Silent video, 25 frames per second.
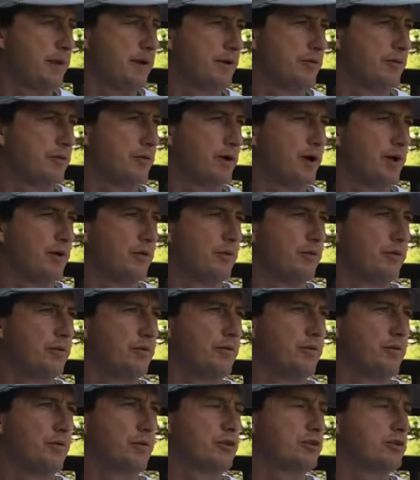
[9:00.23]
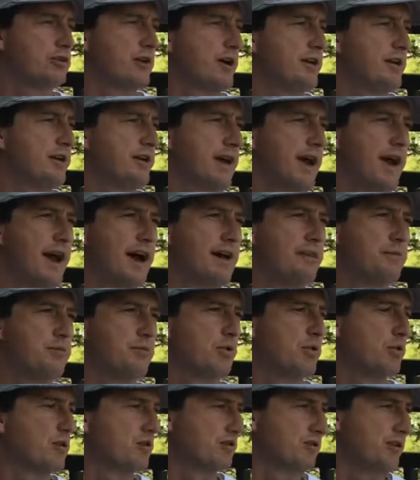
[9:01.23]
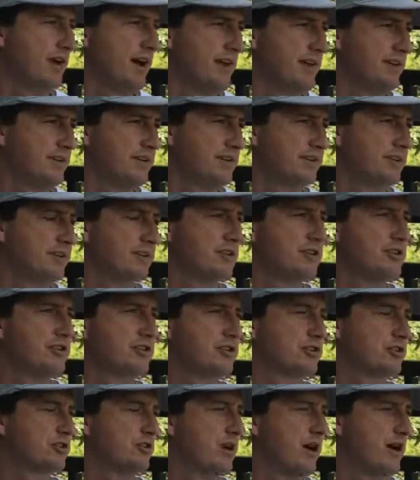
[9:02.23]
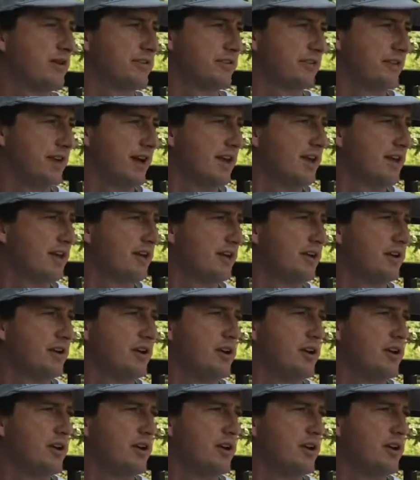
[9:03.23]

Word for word: or this well, is we're trying to add more scientists than just Graciela.